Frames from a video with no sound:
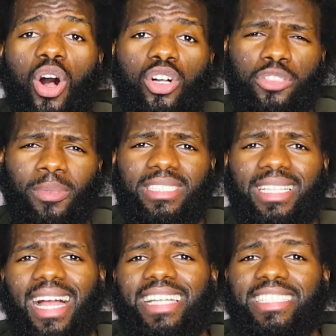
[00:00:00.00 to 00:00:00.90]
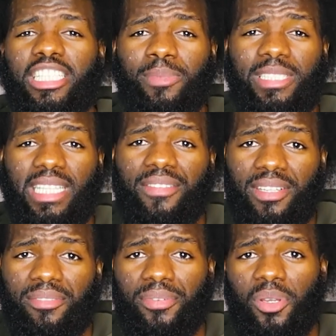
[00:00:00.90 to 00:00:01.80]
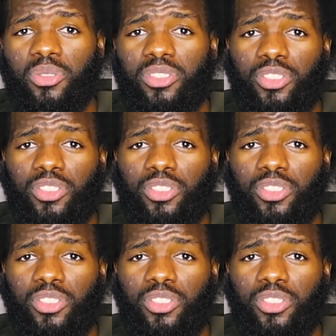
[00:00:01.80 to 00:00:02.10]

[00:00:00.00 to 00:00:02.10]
or specialize in a specific field